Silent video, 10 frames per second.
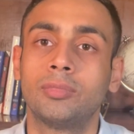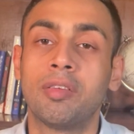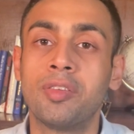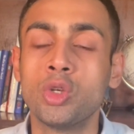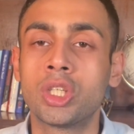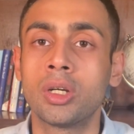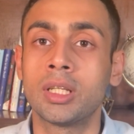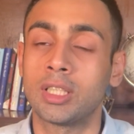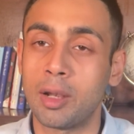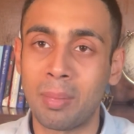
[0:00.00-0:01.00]
The
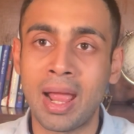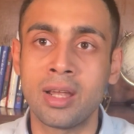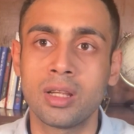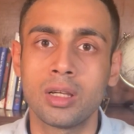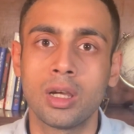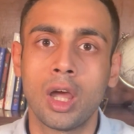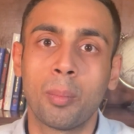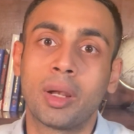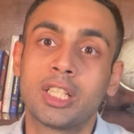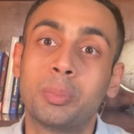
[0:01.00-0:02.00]
future is unmanned,
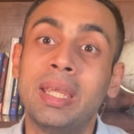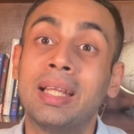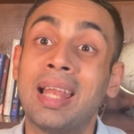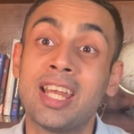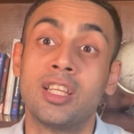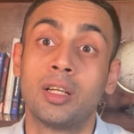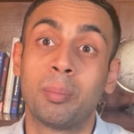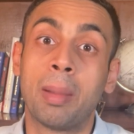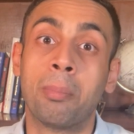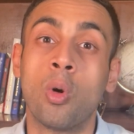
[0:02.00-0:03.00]
but it's being led
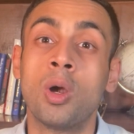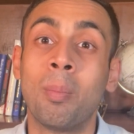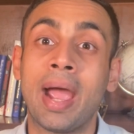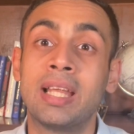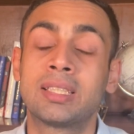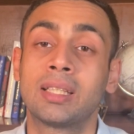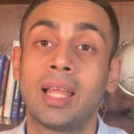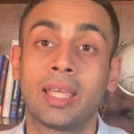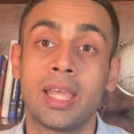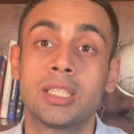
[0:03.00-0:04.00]
by bold minds
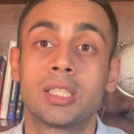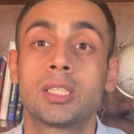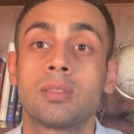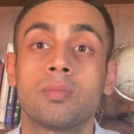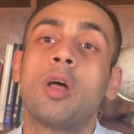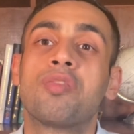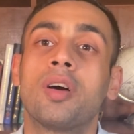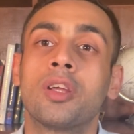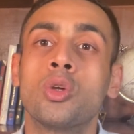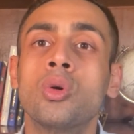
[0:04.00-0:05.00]
like his. Without
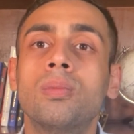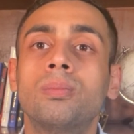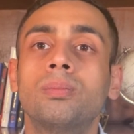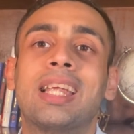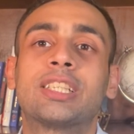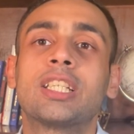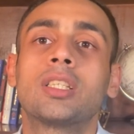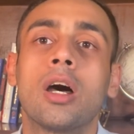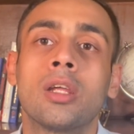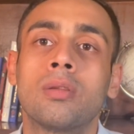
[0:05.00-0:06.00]
further ado, let's get
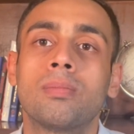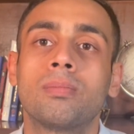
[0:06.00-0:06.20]
started.